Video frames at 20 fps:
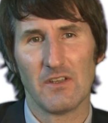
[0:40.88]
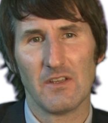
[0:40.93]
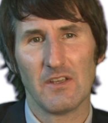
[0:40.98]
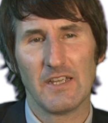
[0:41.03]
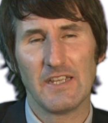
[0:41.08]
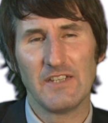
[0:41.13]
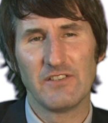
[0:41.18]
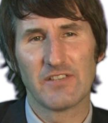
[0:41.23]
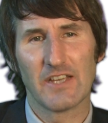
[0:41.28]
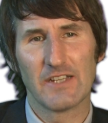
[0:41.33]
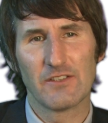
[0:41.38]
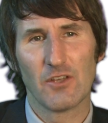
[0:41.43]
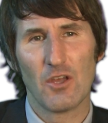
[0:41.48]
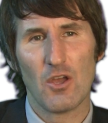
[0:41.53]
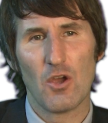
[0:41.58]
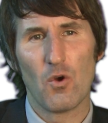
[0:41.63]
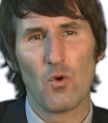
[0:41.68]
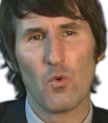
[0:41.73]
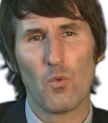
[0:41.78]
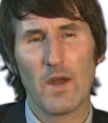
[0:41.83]
He said,
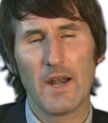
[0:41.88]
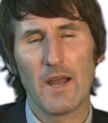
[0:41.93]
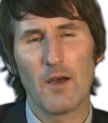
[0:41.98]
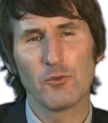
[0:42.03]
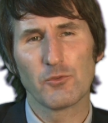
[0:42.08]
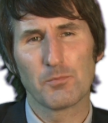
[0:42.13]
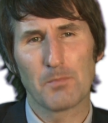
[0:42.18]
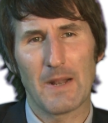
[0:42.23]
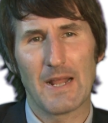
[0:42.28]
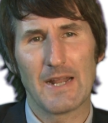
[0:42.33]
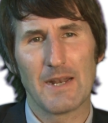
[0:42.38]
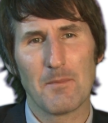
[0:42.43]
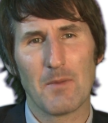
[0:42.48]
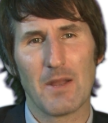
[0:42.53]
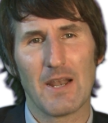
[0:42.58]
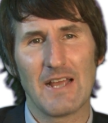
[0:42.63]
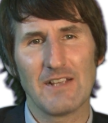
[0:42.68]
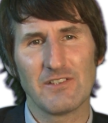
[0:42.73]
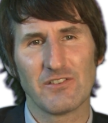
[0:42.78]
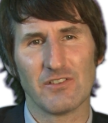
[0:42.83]
when I was planning my
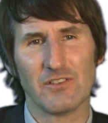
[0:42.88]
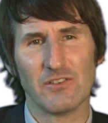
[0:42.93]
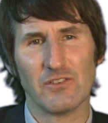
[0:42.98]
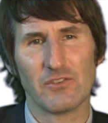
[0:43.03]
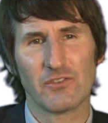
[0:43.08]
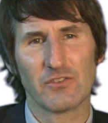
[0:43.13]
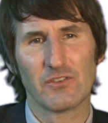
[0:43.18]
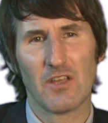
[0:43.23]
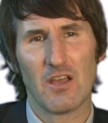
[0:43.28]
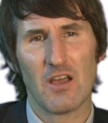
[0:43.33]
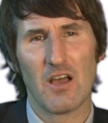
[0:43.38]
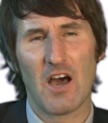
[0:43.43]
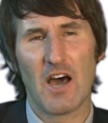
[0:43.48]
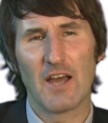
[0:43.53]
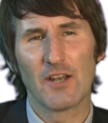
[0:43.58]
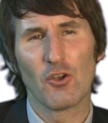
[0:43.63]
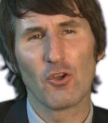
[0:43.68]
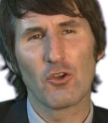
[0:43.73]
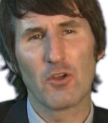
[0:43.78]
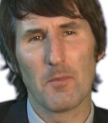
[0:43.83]
lessons,
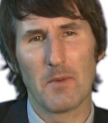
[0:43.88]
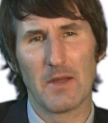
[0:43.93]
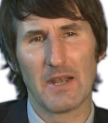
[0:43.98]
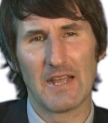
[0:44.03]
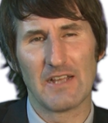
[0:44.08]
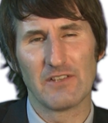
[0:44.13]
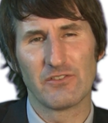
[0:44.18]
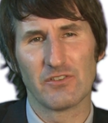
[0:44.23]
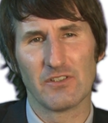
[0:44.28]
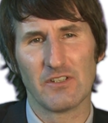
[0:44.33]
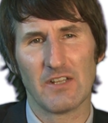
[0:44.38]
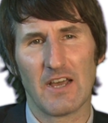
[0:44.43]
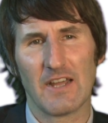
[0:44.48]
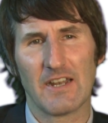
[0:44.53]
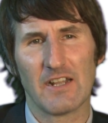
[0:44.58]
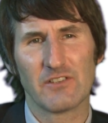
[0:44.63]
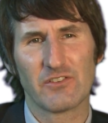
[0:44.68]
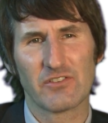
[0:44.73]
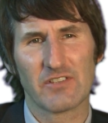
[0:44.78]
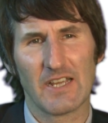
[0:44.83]
I'd look at my lesson and
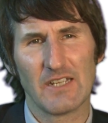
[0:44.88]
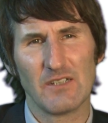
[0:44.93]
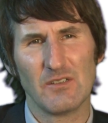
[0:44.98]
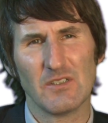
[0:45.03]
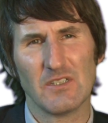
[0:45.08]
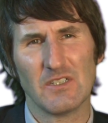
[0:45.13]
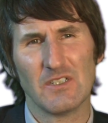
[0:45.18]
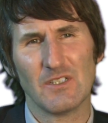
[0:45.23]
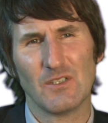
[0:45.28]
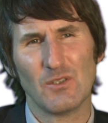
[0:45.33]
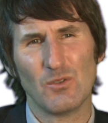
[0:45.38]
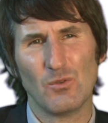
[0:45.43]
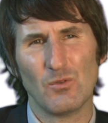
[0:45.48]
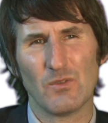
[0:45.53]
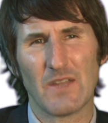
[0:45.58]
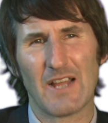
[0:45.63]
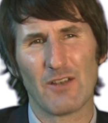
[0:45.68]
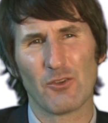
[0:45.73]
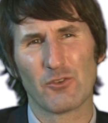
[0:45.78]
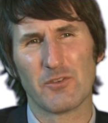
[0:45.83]
I'd say, oh,
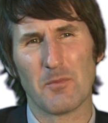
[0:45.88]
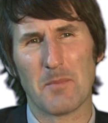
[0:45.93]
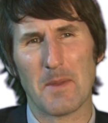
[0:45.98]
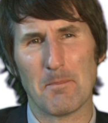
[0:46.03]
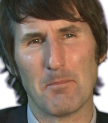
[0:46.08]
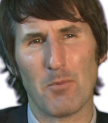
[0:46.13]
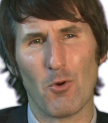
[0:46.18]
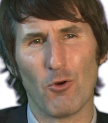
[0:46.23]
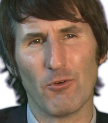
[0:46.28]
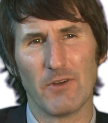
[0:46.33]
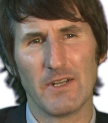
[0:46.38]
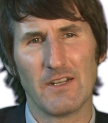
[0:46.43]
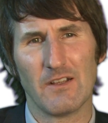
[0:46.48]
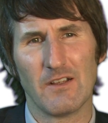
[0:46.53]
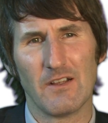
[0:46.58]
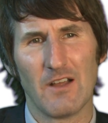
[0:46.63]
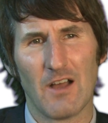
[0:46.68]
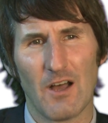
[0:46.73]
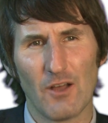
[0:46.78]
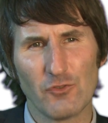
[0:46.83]
that looks a bit boring.
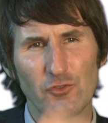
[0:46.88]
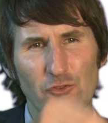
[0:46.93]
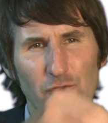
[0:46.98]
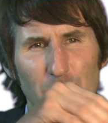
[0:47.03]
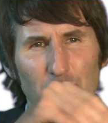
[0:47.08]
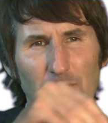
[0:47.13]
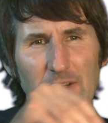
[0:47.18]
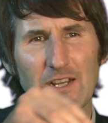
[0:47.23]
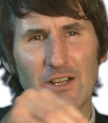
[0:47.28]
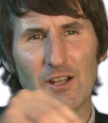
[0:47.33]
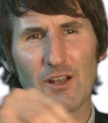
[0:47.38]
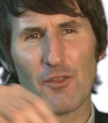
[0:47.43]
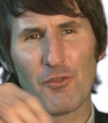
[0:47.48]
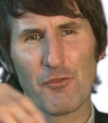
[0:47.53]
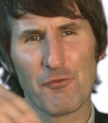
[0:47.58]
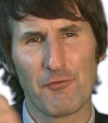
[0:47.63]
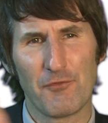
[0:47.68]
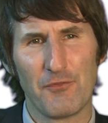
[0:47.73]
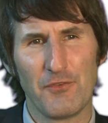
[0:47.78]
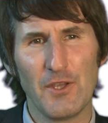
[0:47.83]
I'll sprinkle a
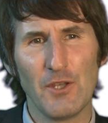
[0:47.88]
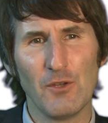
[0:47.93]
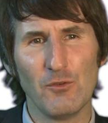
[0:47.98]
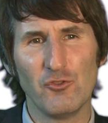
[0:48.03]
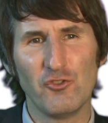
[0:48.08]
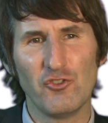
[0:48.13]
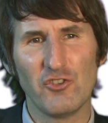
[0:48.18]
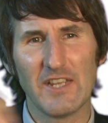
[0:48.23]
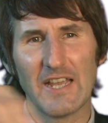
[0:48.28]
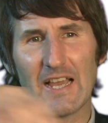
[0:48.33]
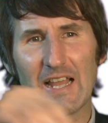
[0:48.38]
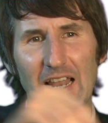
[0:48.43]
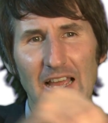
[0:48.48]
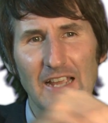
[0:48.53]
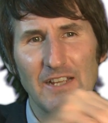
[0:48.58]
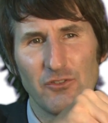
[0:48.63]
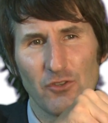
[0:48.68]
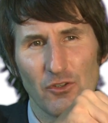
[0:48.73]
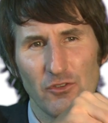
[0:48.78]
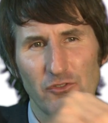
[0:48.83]
few
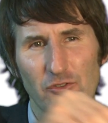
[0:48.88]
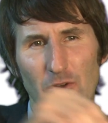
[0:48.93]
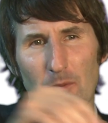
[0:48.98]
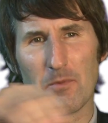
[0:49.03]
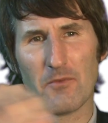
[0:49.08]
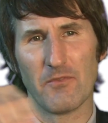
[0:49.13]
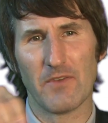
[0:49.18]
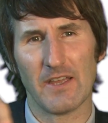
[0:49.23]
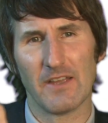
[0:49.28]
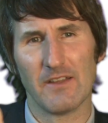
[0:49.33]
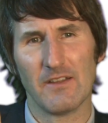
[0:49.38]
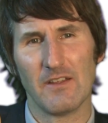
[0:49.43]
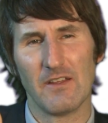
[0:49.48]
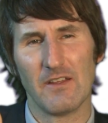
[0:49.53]
GLAs on top of it.